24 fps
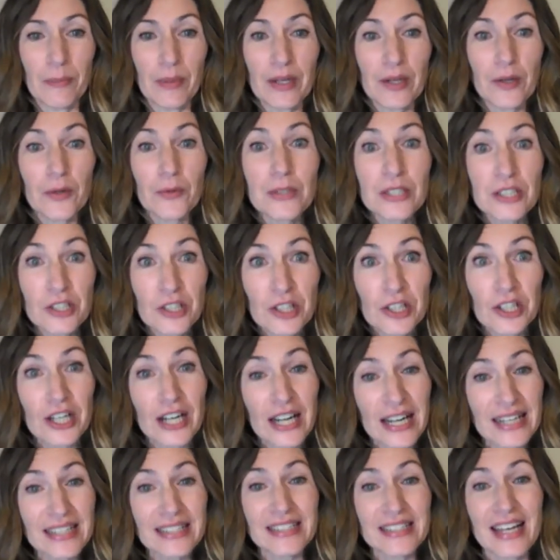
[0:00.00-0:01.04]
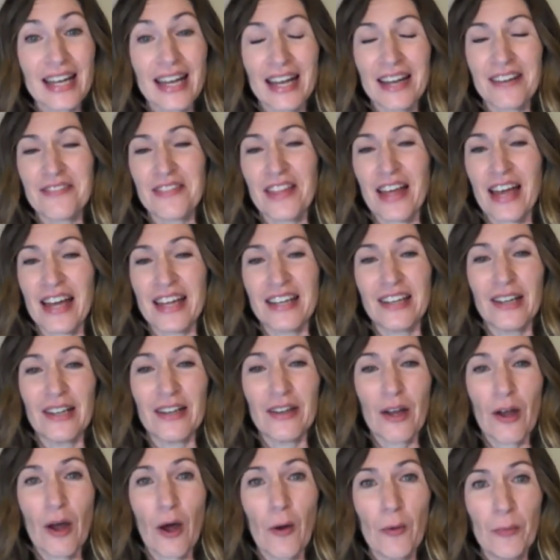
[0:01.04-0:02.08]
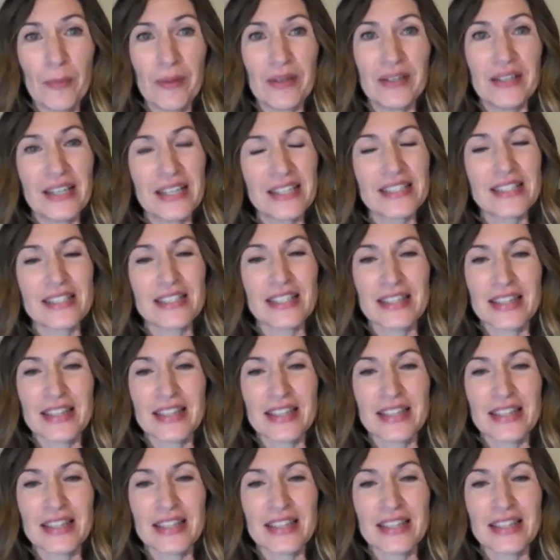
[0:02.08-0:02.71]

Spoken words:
but it was great to have that openness